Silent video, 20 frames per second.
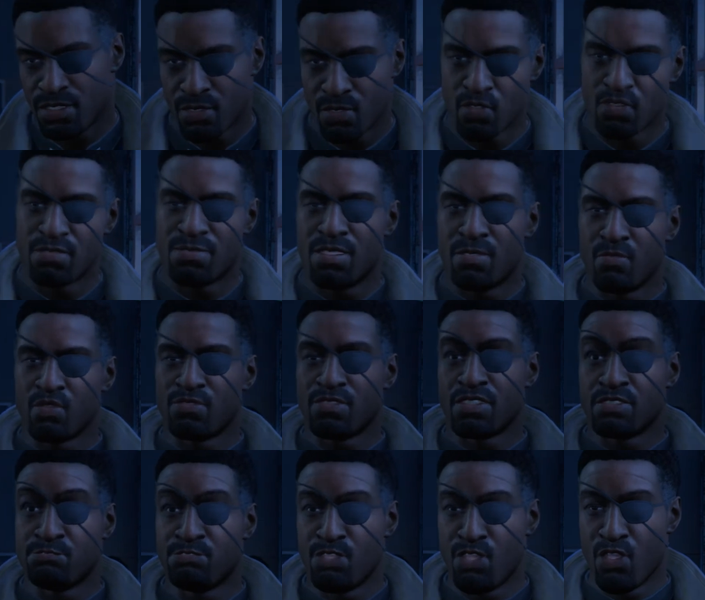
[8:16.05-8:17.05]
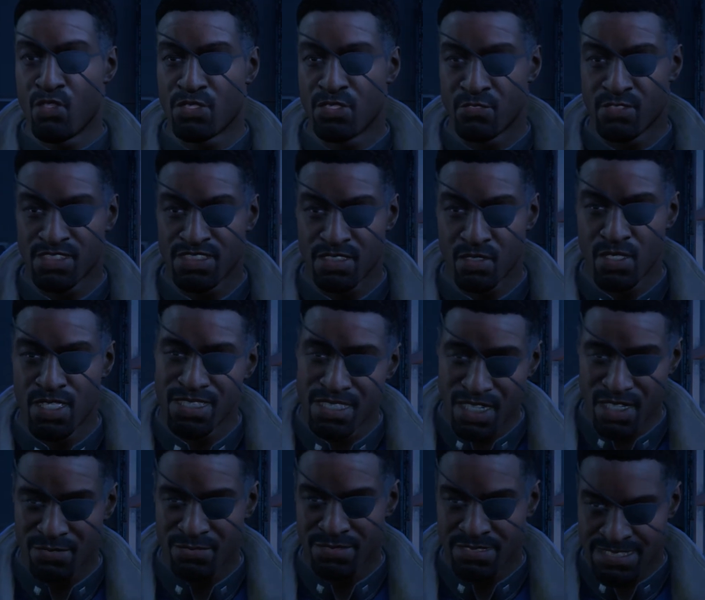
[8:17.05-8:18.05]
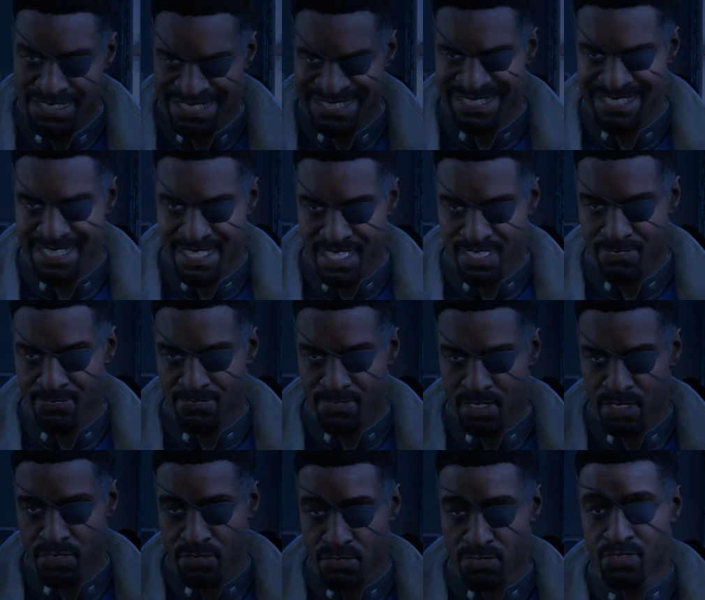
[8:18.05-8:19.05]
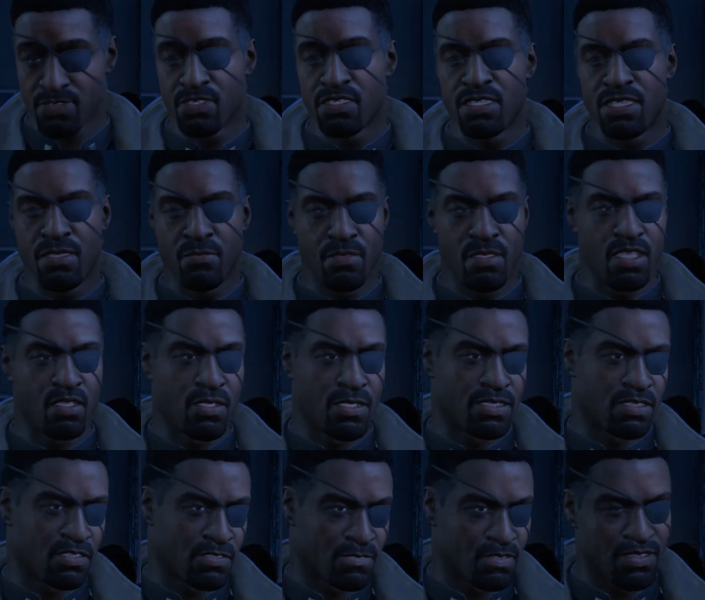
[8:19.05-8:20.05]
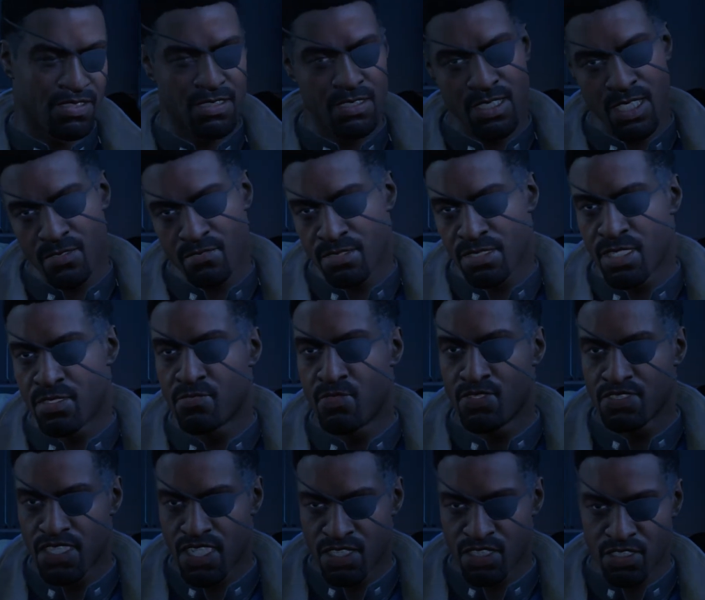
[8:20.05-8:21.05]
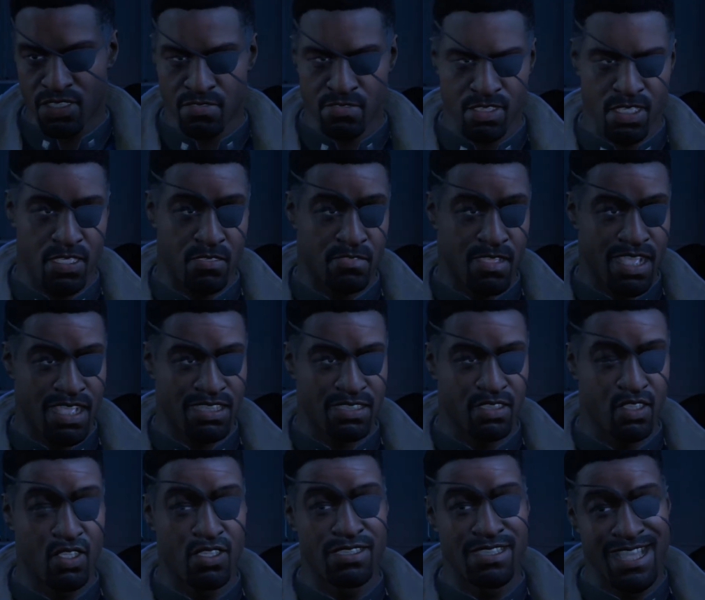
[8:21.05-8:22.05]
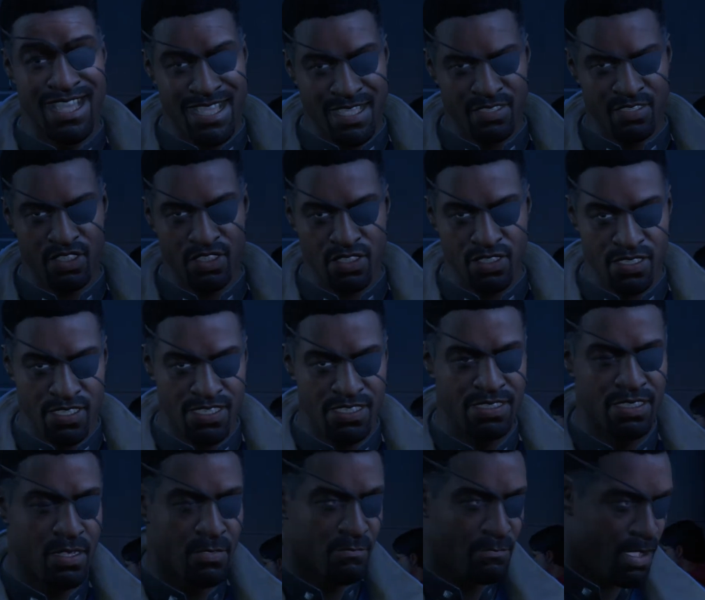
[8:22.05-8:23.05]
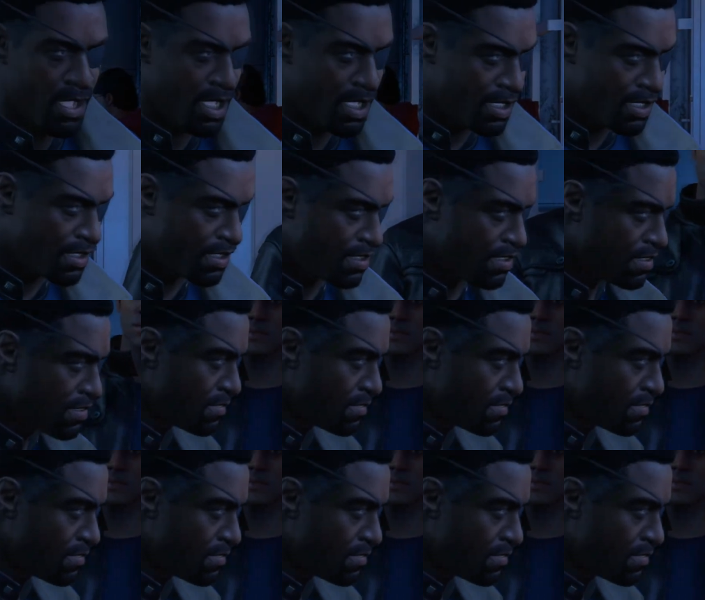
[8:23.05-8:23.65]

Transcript: We wouldn't be moving forward if this wasn't completely safe. The Chimera delivers the safety and protection of the Avengers and S.H.I.E.L.D. combined.